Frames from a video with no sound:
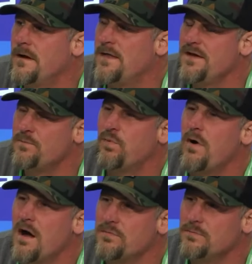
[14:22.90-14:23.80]
I think
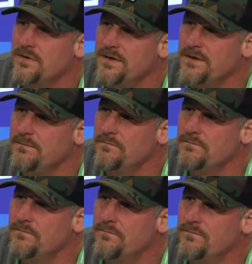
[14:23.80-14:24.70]
probably
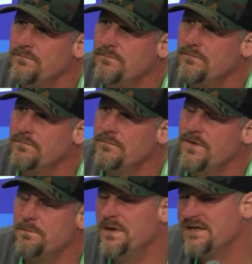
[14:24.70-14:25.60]

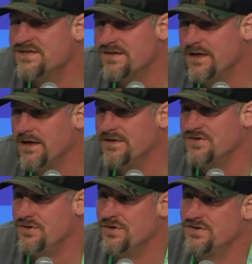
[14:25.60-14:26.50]
the biggest thing is
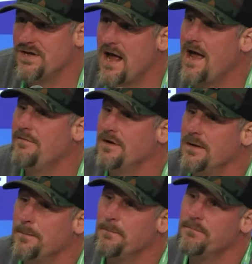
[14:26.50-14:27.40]
just
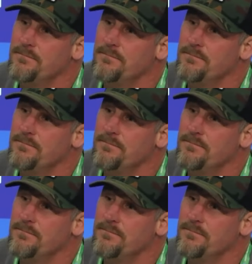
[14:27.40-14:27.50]
having,